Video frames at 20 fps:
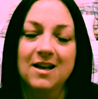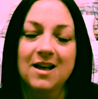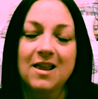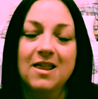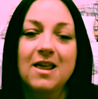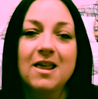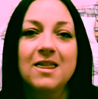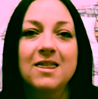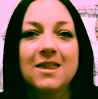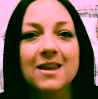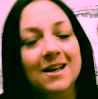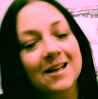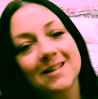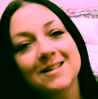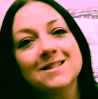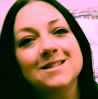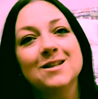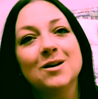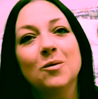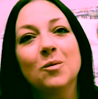The
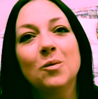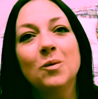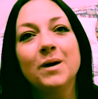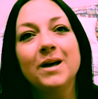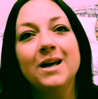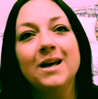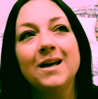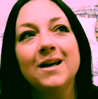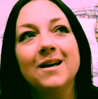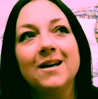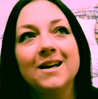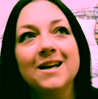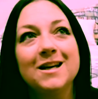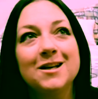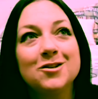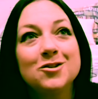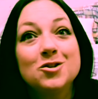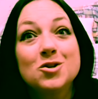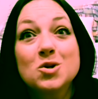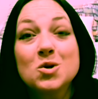things that we
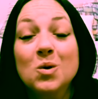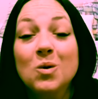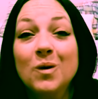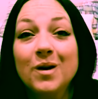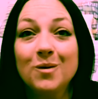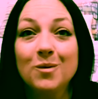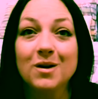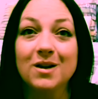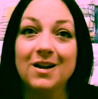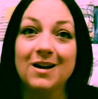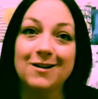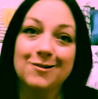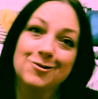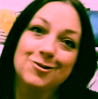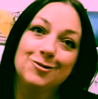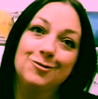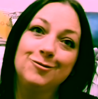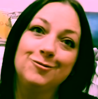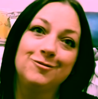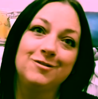enjoy with our
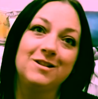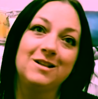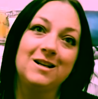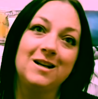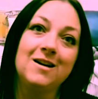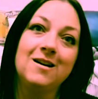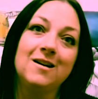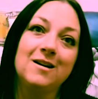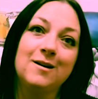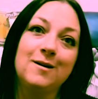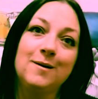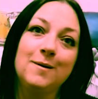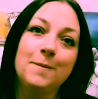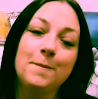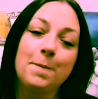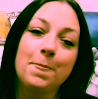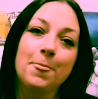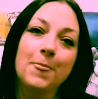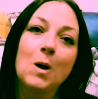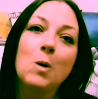children now
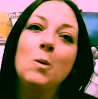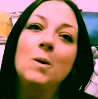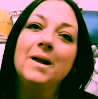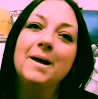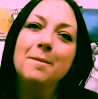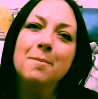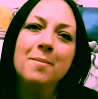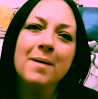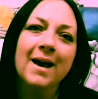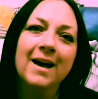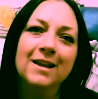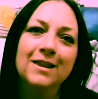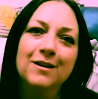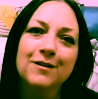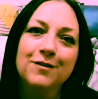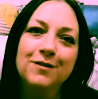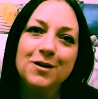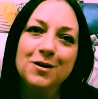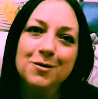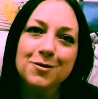will impact the
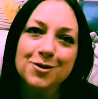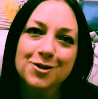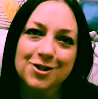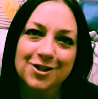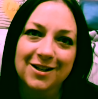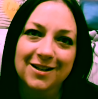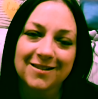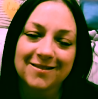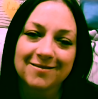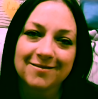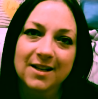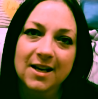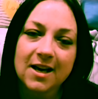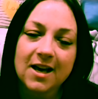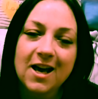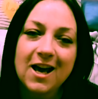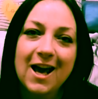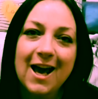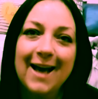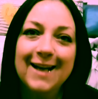future.
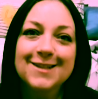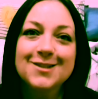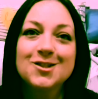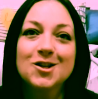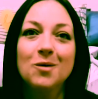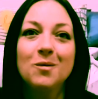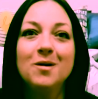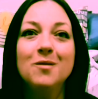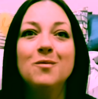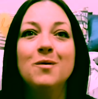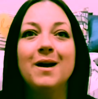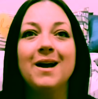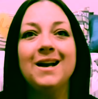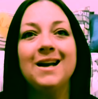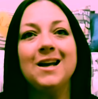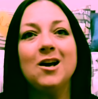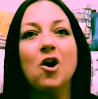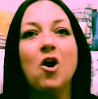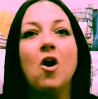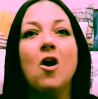And so we
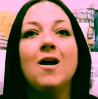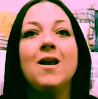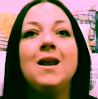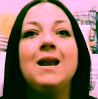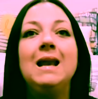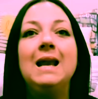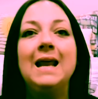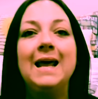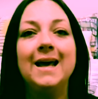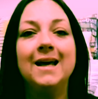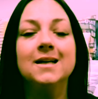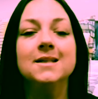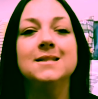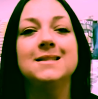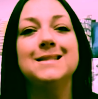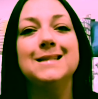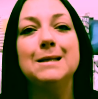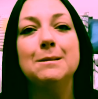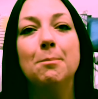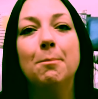really are
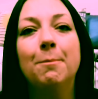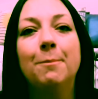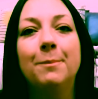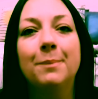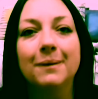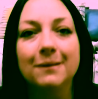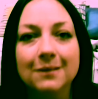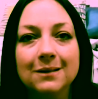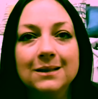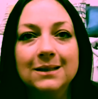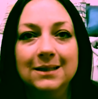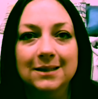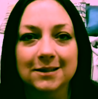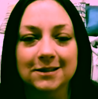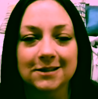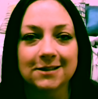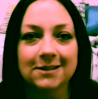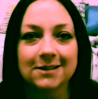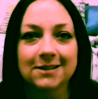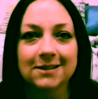legacy
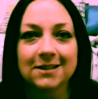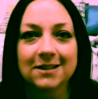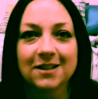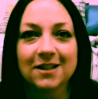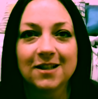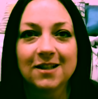builders.